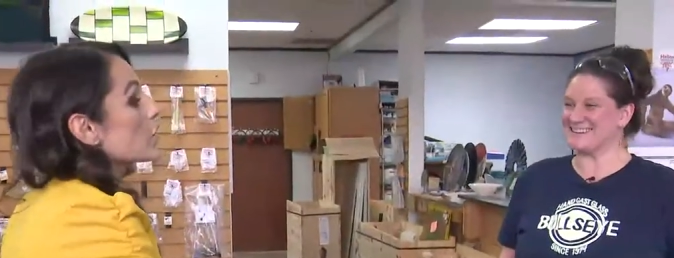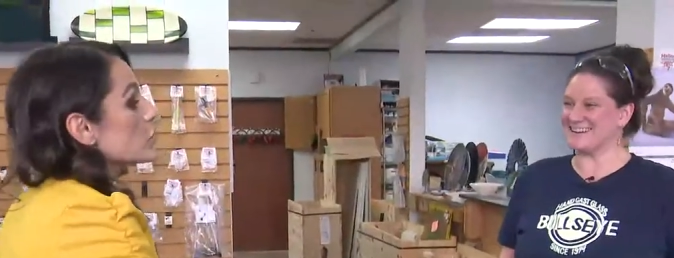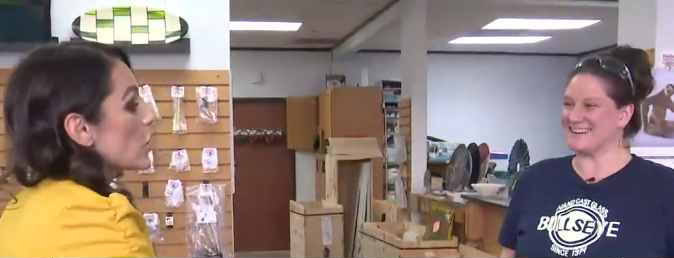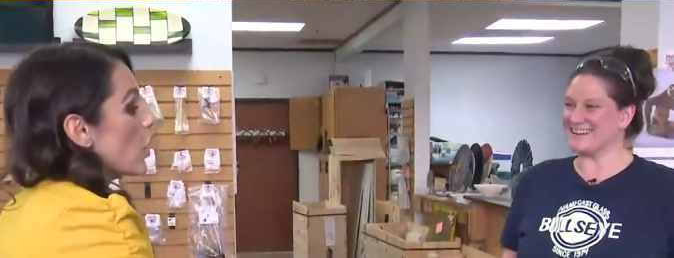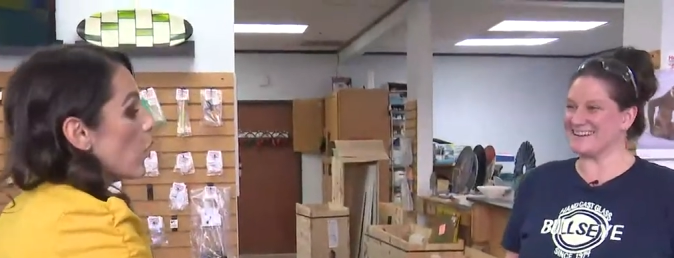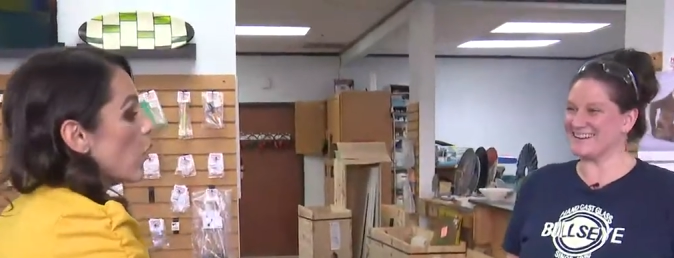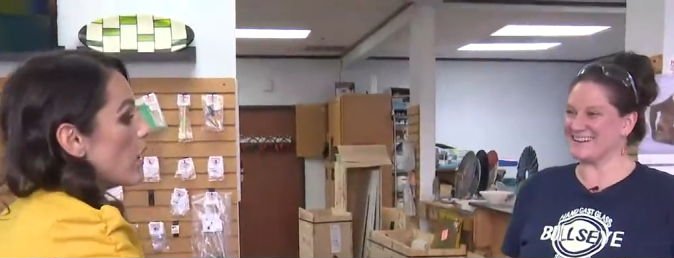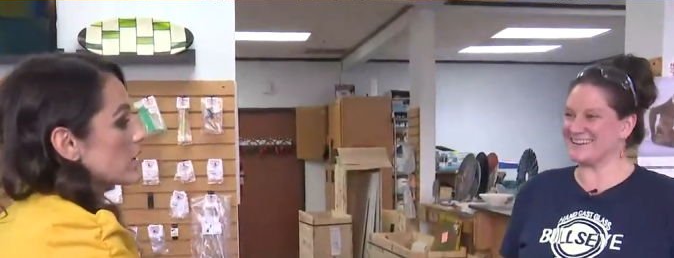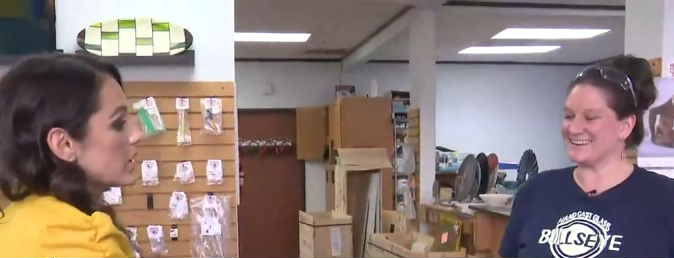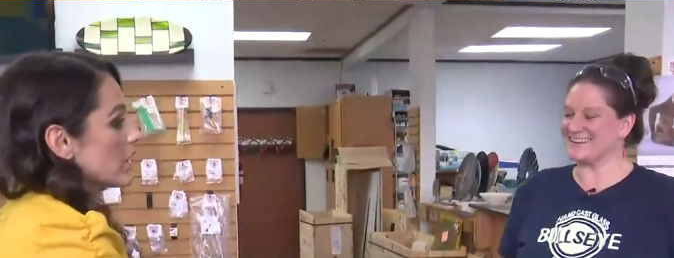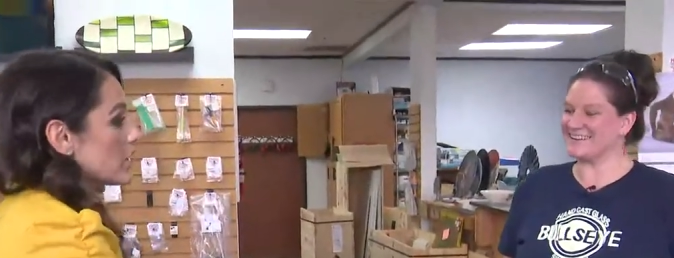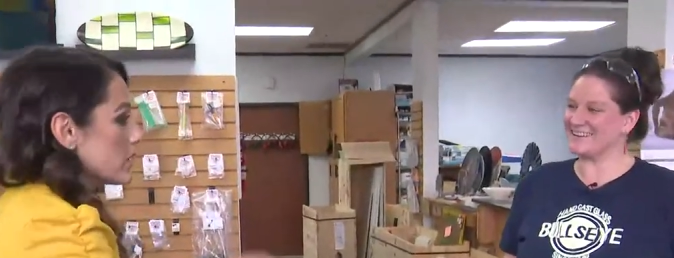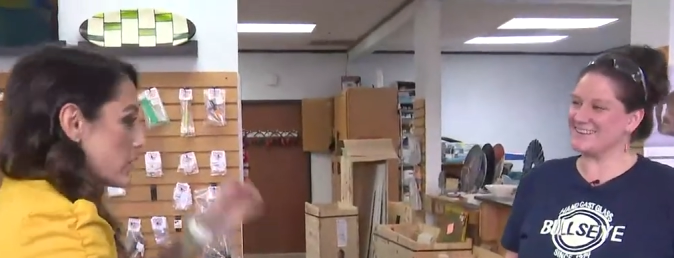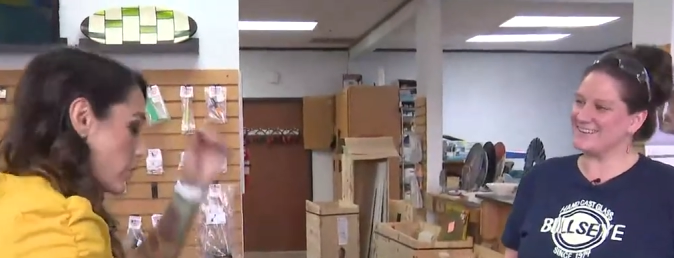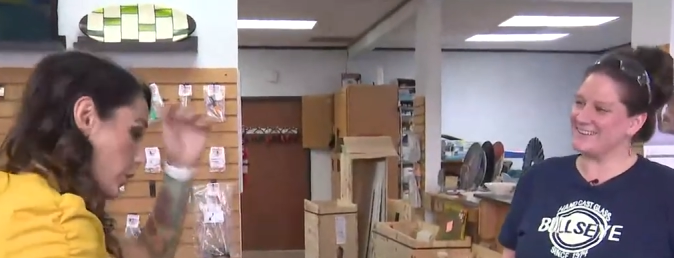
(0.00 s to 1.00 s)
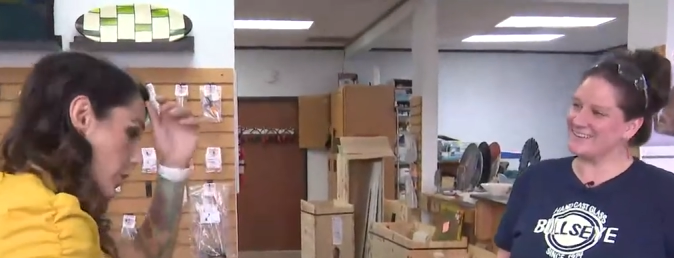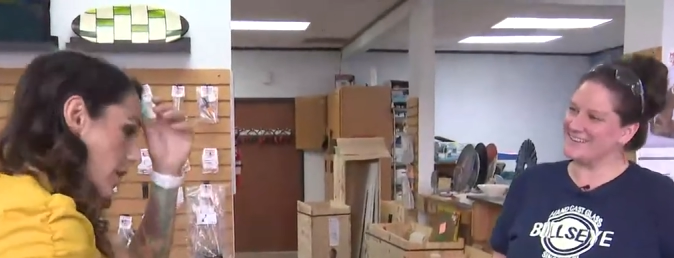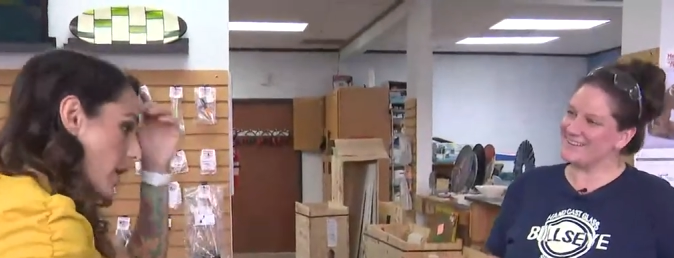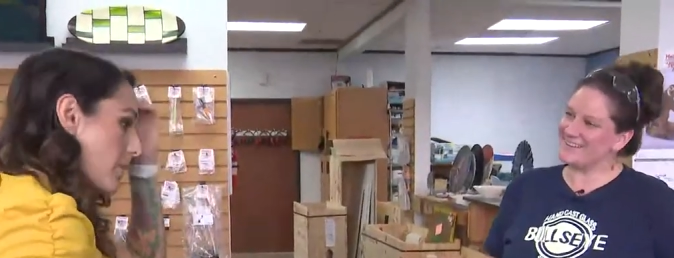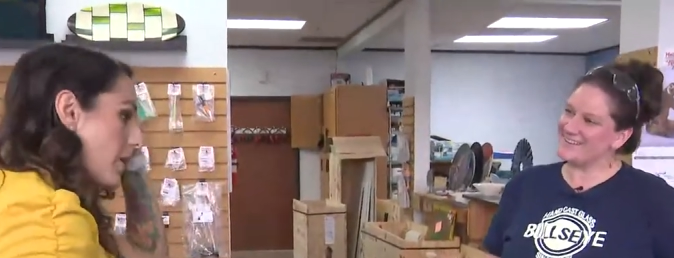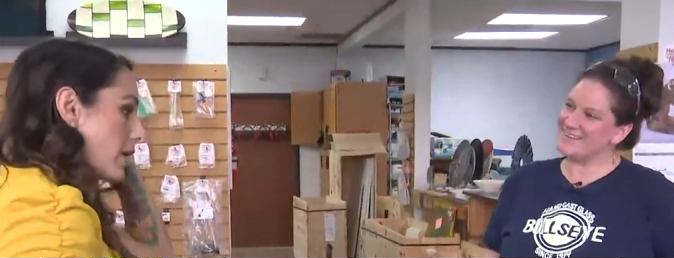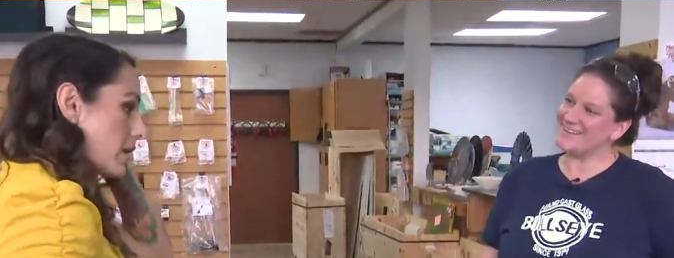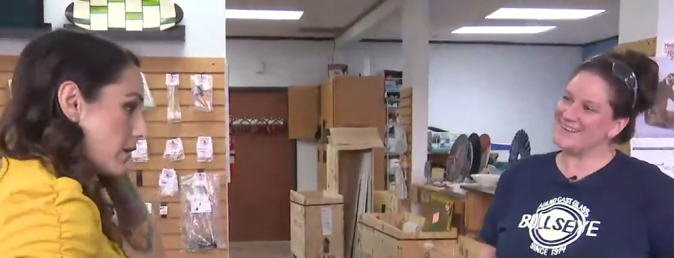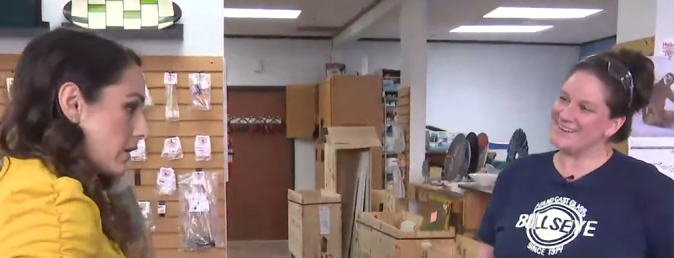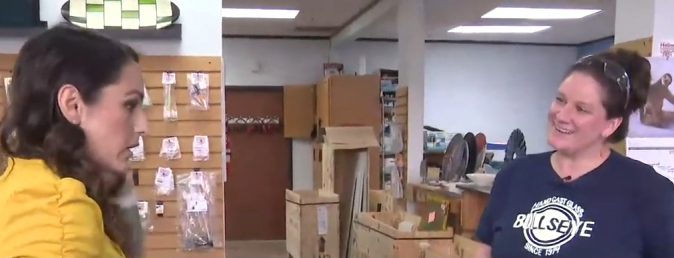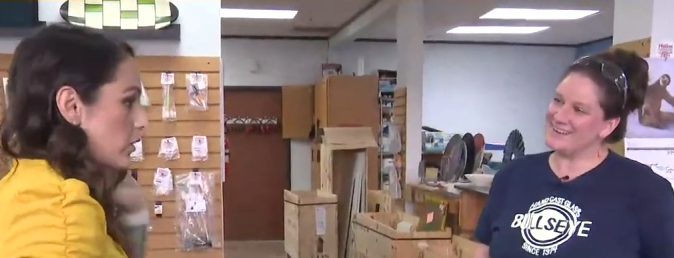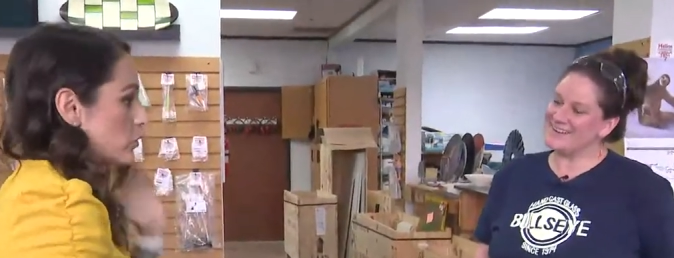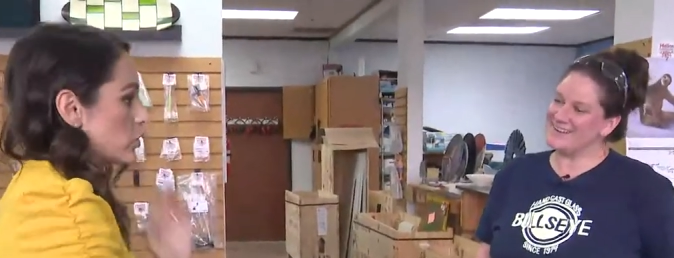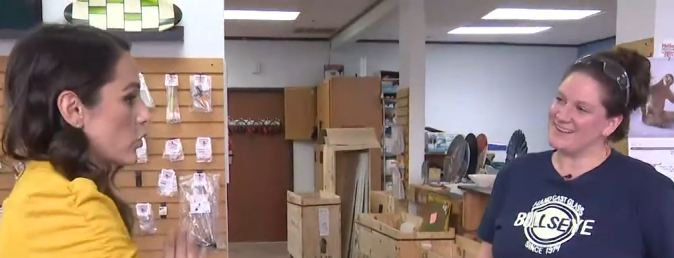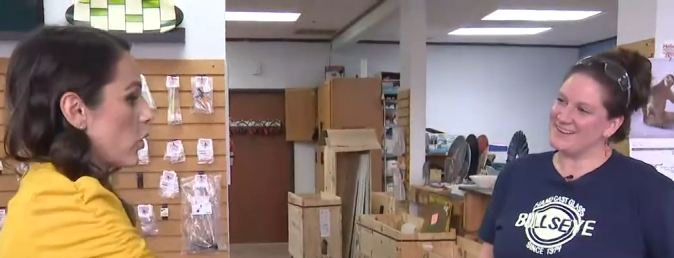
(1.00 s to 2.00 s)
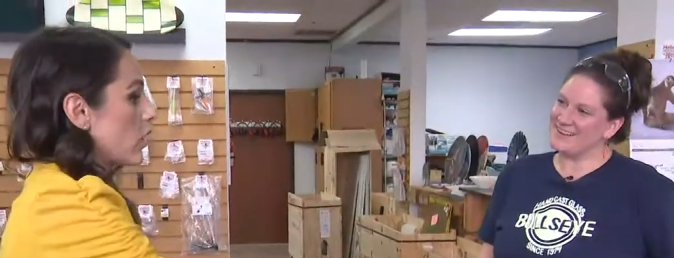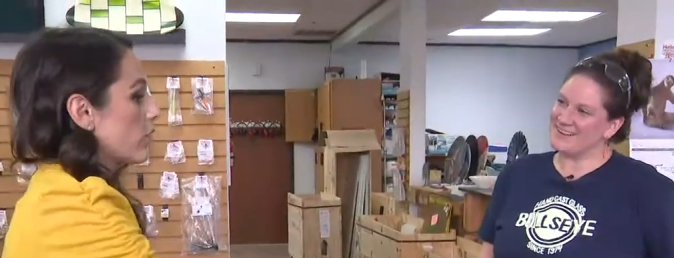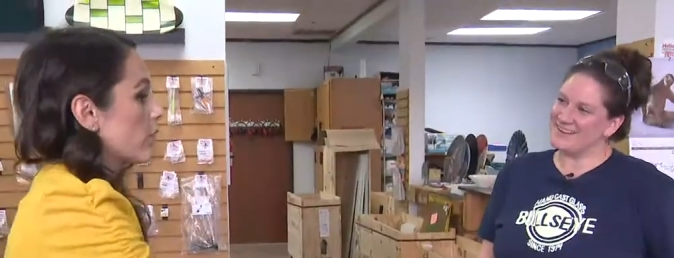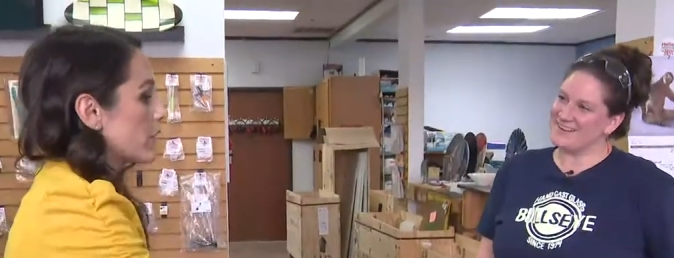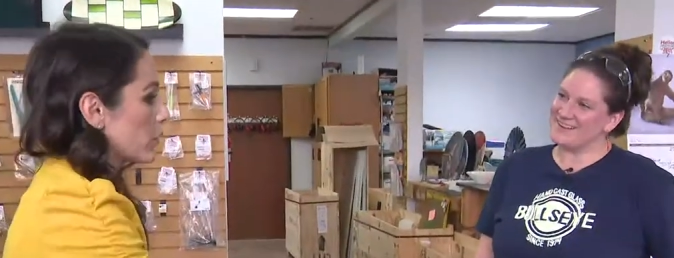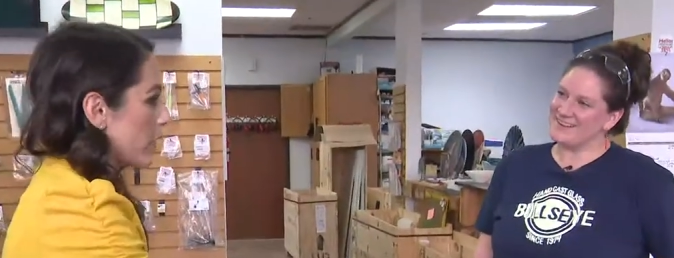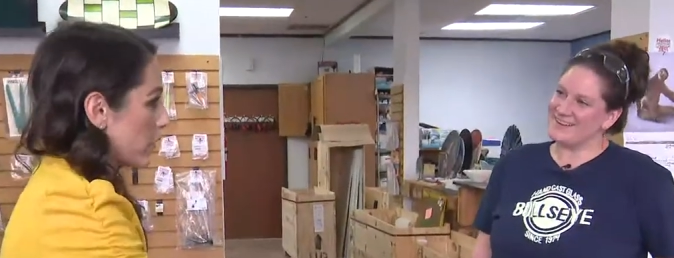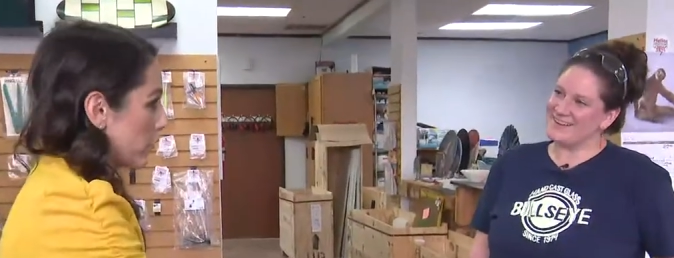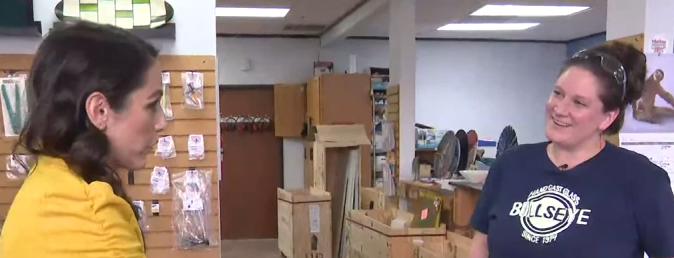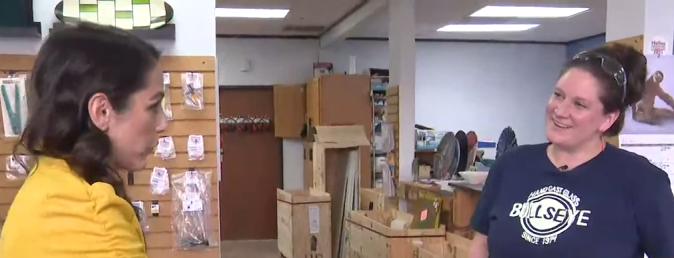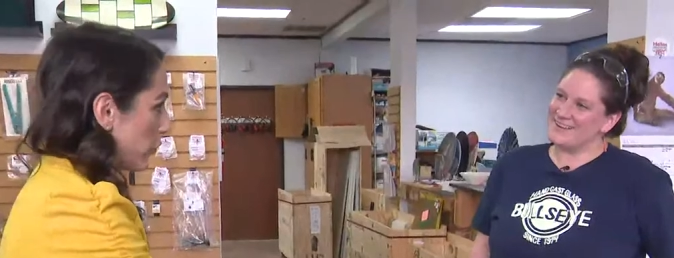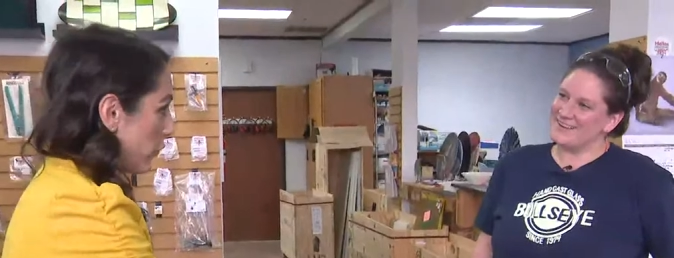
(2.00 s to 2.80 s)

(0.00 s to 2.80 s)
Speaker 1: So tell us a little bit about Helios. You all have been around for